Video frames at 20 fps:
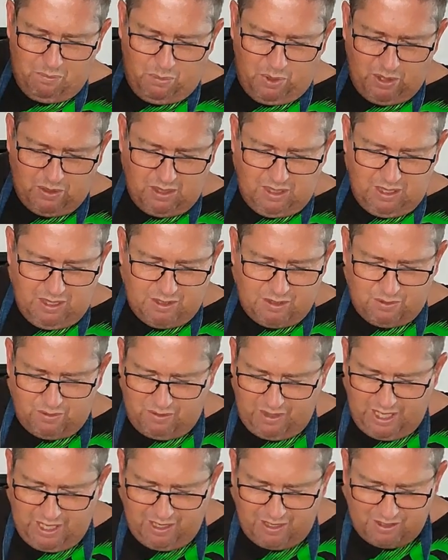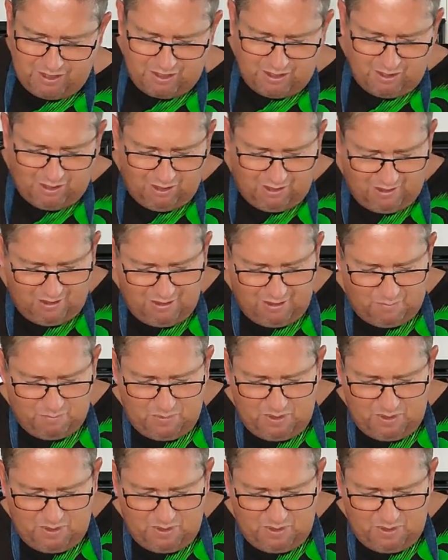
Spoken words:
bottle is already sold